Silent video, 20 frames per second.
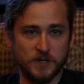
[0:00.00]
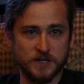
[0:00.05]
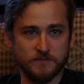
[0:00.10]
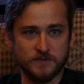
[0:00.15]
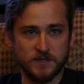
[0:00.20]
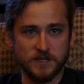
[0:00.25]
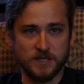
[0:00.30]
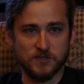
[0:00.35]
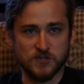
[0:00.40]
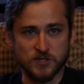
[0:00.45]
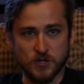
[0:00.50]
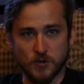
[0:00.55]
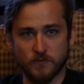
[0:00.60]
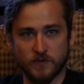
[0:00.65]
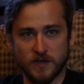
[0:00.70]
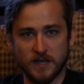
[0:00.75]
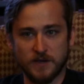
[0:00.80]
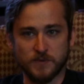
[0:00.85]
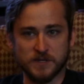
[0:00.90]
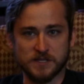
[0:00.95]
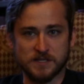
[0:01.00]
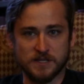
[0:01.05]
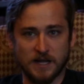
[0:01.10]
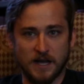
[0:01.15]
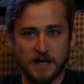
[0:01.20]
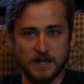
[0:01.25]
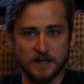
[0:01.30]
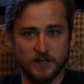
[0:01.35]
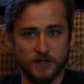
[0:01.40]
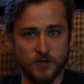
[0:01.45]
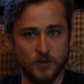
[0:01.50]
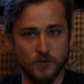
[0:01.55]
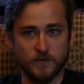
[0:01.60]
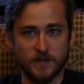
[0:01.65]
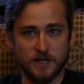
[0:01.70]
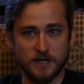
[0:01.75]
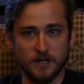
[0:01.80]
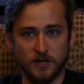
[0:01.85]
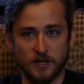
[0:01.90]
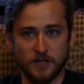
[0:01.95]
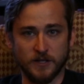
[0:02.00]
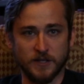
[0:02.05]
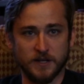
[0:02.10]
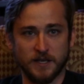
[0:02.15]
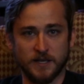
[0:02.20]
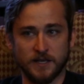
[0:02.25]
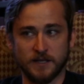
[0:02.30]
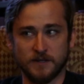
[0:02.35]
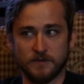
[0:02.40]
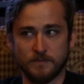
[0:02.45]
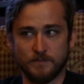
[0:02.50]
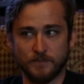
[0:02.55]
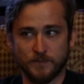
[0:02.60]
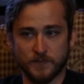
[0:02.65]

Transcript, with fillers: one of these novae was not a novae at all. It had